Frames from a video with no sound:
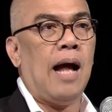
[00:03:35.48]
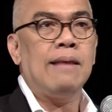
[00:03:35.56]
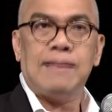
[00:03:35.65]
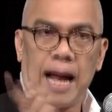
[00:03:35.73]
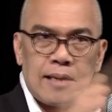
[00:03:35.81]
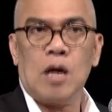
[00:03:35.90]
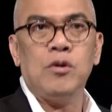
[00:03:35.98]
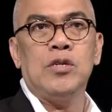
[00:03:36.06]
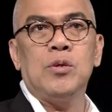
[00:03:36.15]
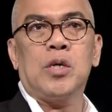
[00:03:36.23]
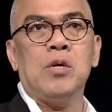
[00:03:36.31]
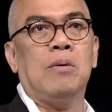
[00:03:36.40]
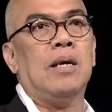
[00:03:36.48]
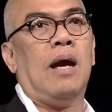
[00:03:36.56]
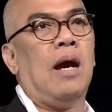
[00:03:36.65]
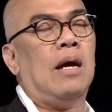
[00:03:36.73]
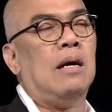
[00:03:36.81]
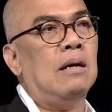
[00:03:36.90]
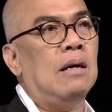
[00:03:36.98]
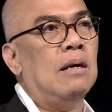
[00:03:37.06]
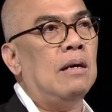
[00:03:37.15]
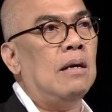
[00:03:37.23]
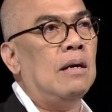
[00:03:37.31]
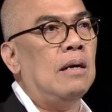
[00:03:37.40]
And that's how you do Q and A.
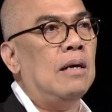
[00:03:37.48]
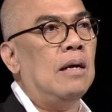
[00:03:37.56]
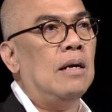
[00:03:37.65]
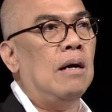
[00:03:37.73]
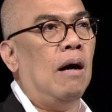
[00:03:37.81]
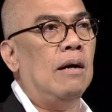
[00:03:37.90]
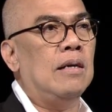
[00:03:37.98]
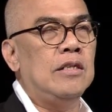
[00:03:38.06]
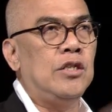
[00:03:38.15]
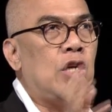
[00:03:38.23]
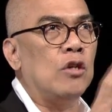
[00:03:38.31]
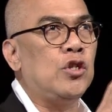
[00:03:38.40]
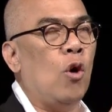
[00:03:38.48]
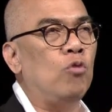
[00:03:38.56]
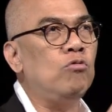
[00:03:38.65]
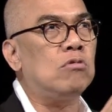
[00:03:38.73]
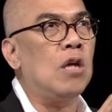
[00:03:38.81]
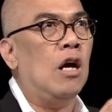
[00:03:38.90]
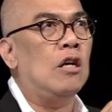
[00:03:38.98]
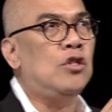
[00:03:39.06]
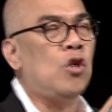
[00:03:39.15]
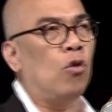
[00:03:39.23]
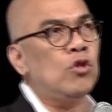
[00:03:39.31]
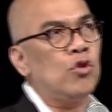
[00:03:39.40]
Mm-hmm. Don't,
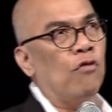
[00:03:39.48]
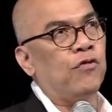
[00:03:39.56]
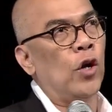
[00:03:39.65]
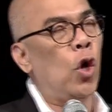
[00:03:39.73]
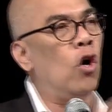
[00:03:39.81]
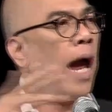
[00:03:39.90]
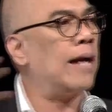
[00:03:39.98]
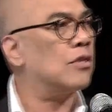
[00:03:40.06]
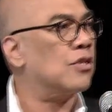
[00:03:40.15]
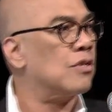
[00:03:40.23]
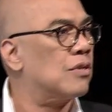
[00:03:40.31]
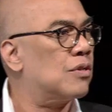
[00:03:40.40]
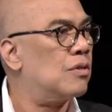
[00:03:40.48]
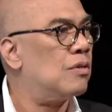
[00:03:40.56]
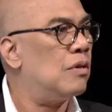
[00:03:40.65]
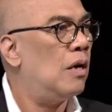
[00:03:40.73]
don't go for long answers.